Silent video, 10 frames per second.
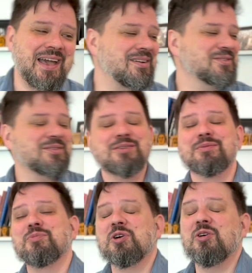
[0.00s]
also
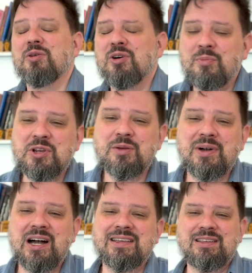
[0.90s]
you're more home in your
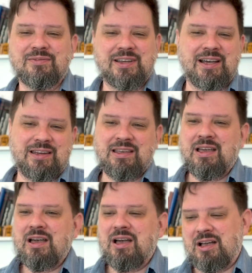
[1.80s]
body. You've got
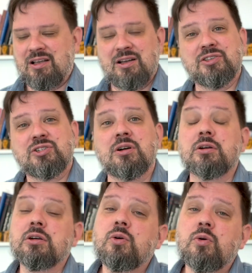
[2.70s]
a
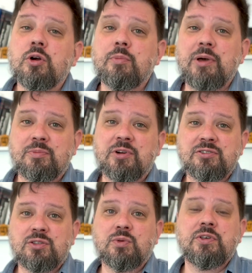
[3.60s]
stronger core, a better
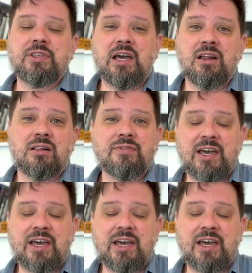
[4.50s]
presence with that. All of that